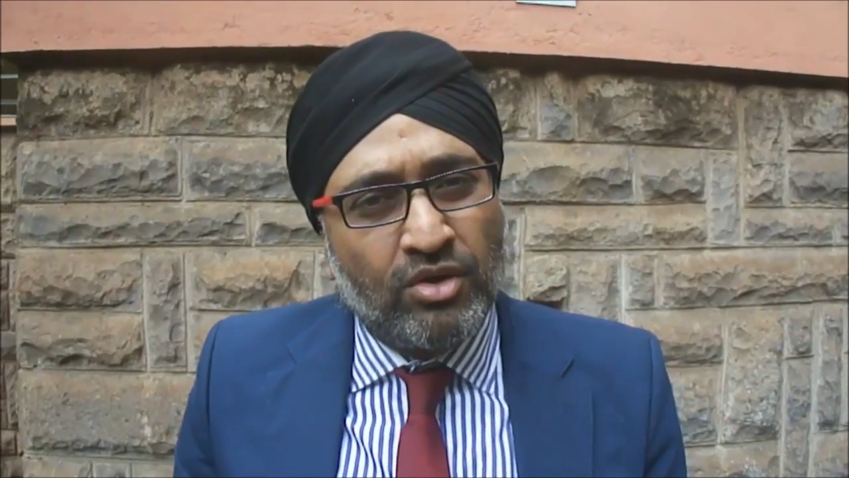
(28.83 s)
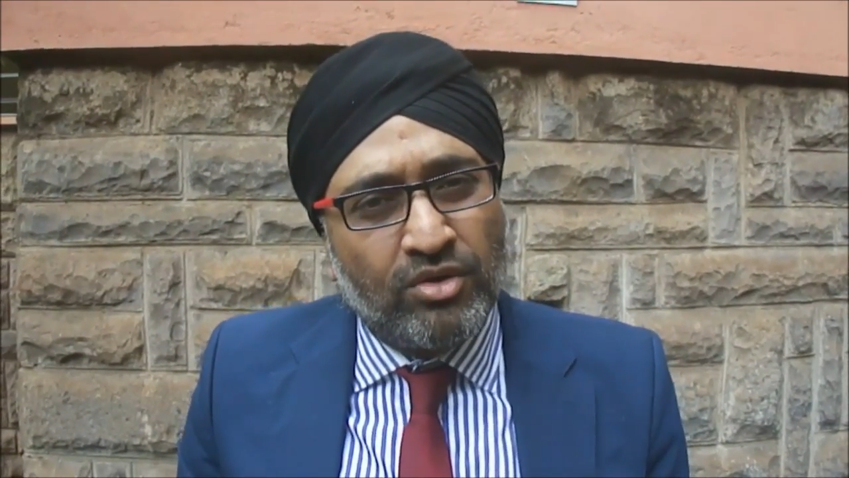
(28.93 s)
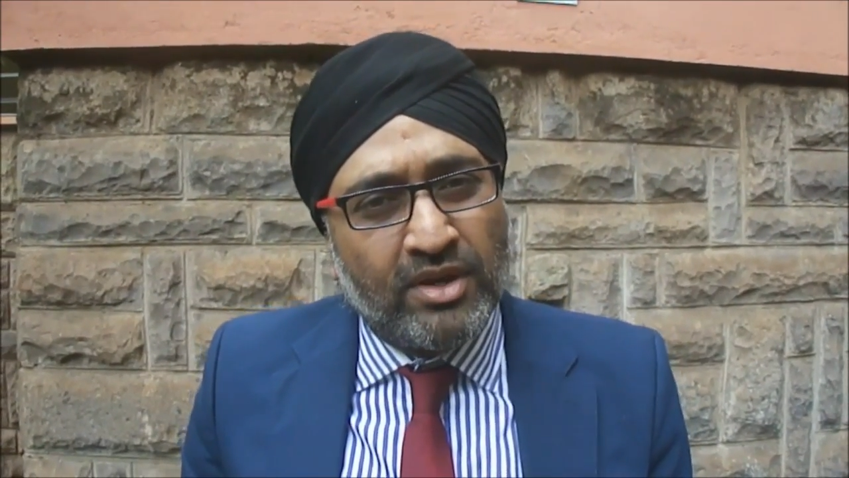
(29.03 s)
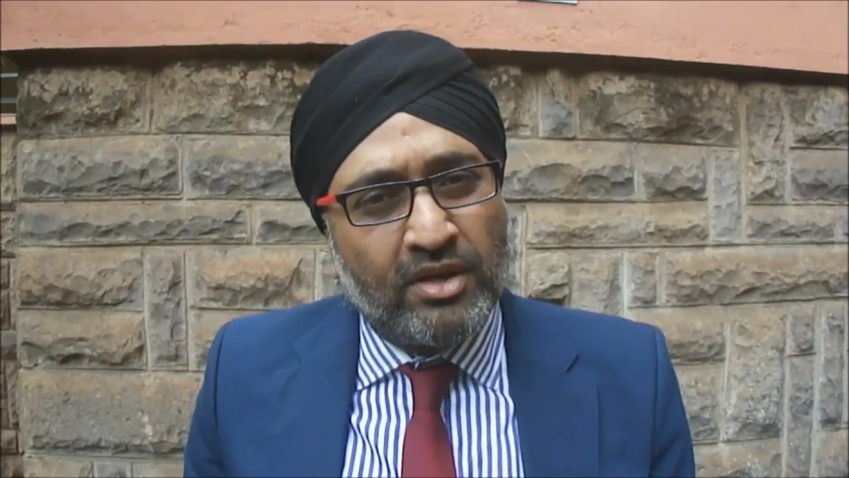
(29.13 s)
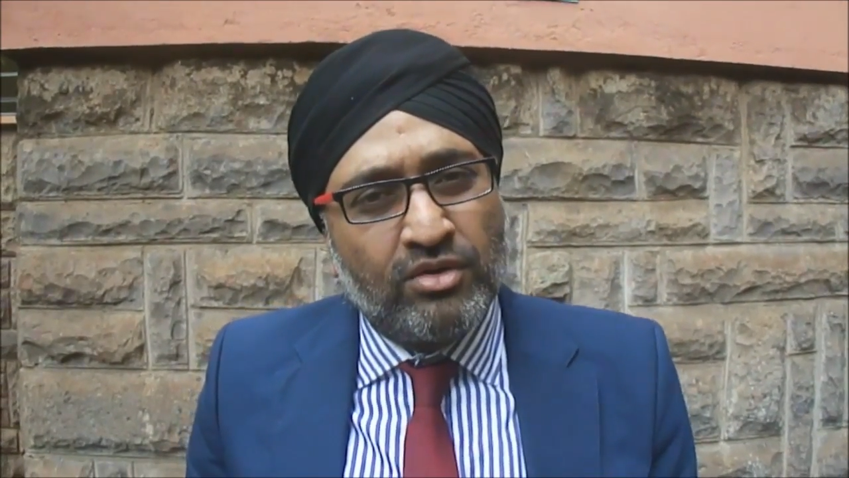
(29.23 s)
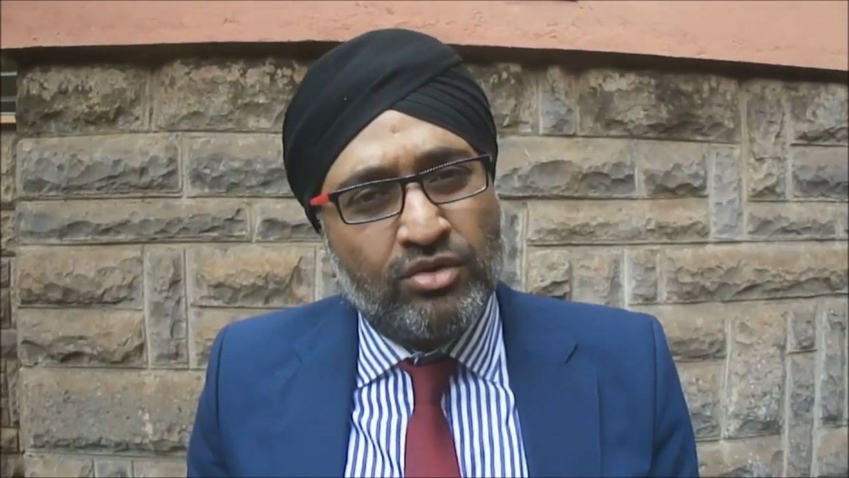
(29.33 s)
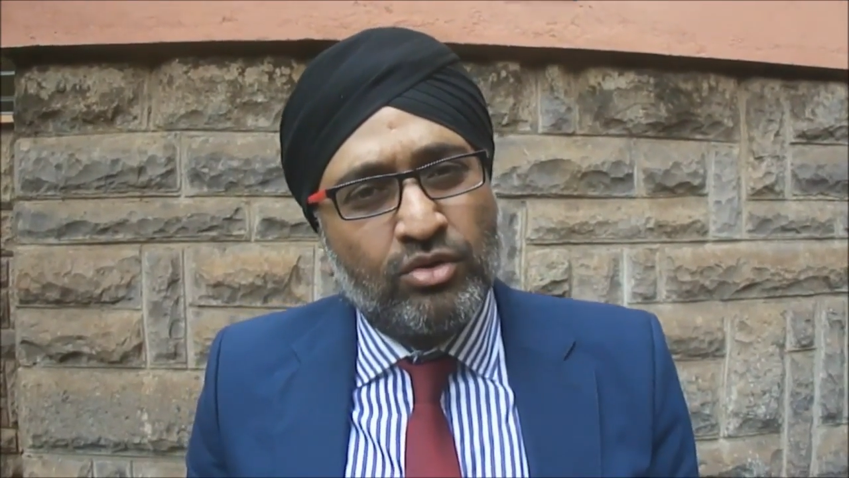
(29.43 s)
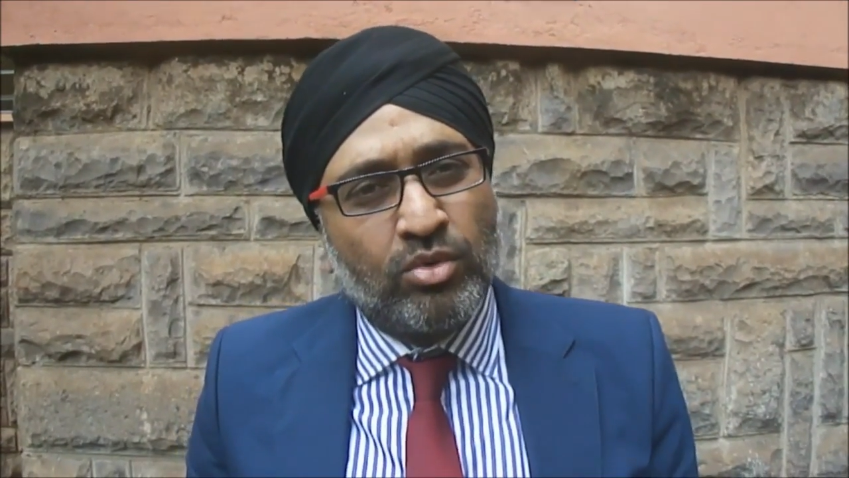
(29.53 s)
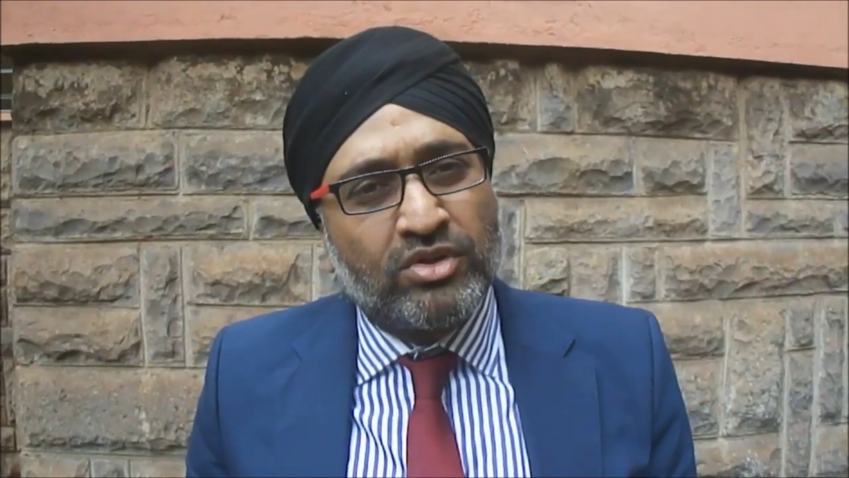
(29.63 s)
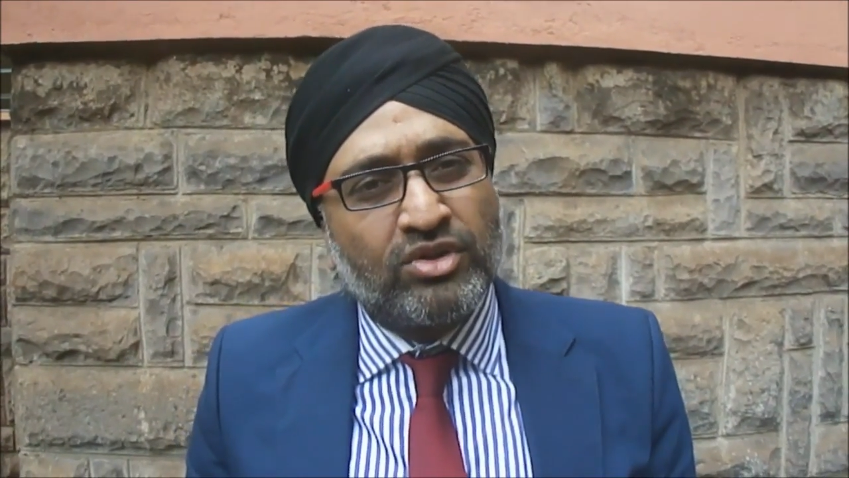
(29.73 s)
you then
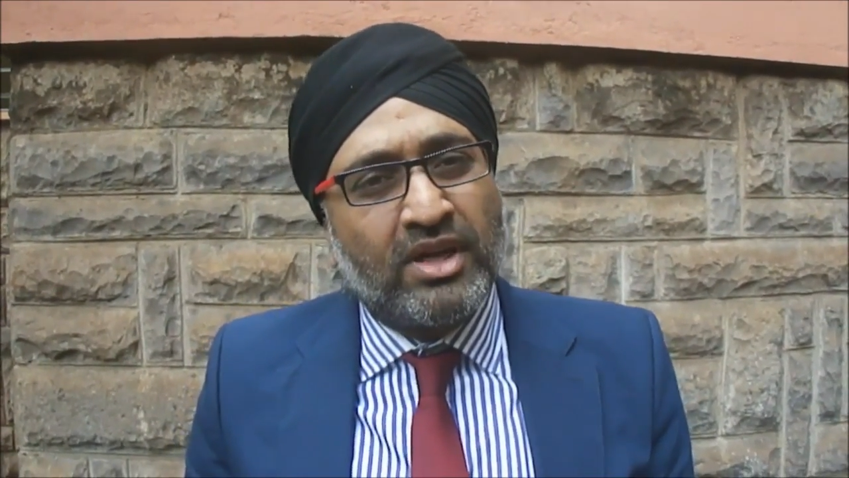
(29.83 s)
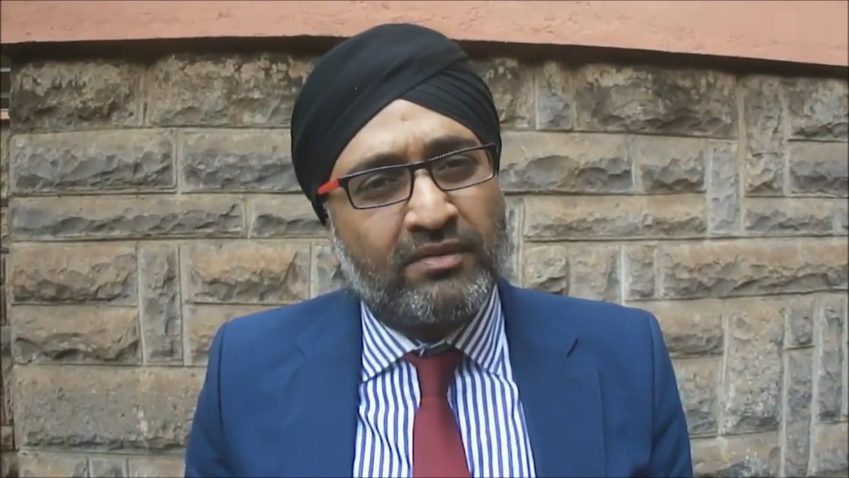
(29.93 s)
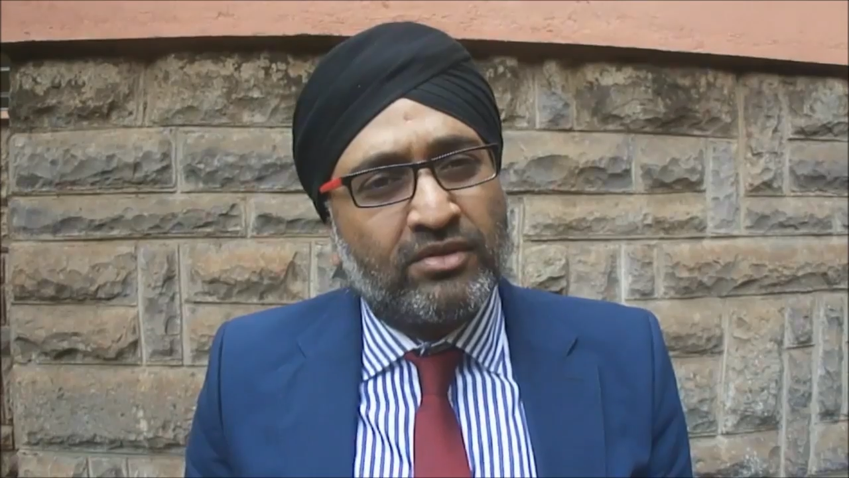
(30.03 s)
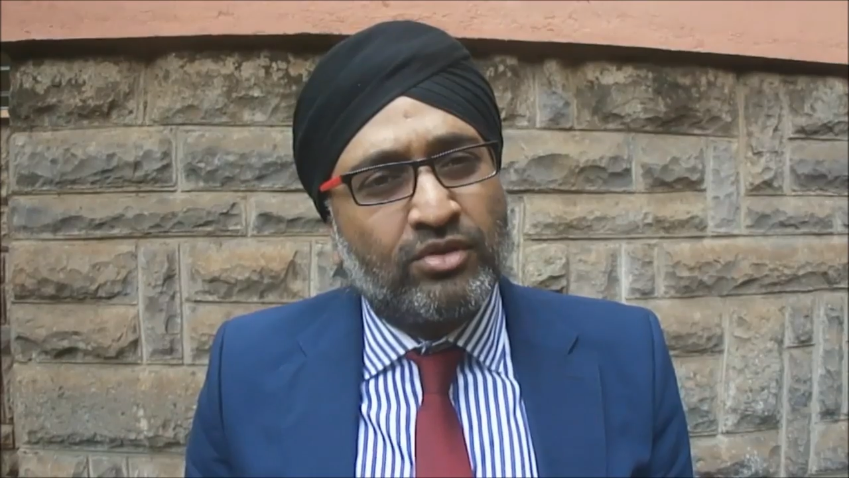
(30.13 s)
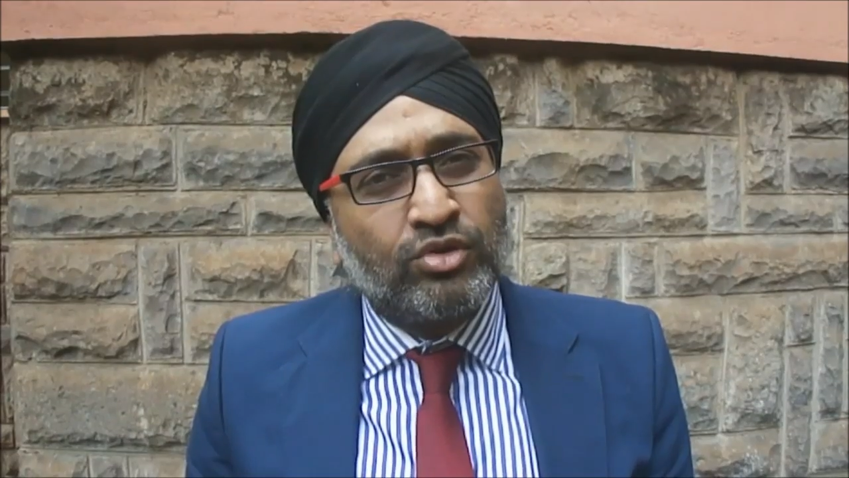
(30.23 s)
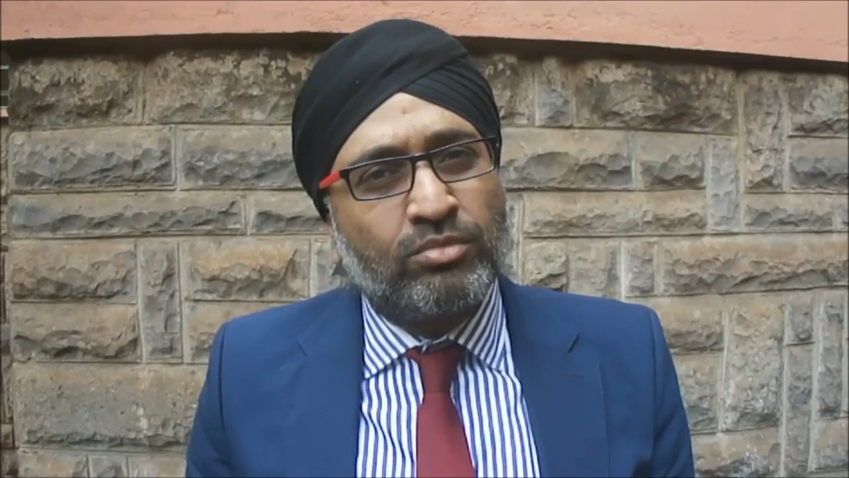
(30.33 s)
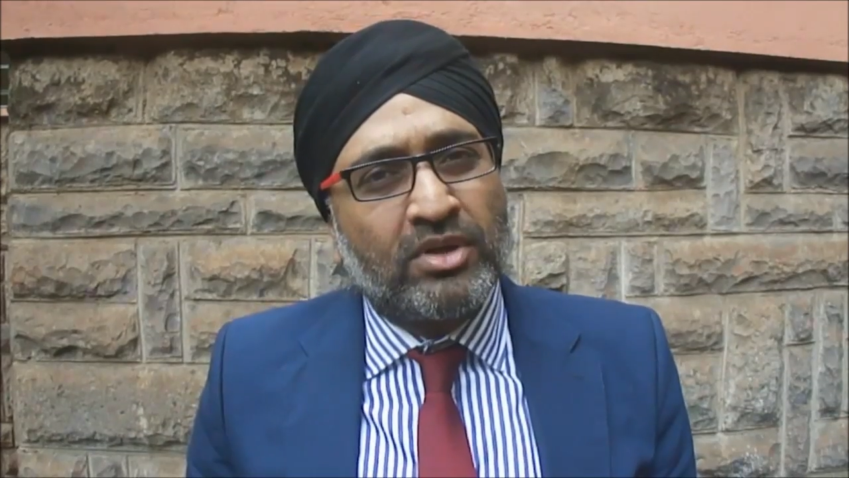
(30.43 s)
do what you have to do,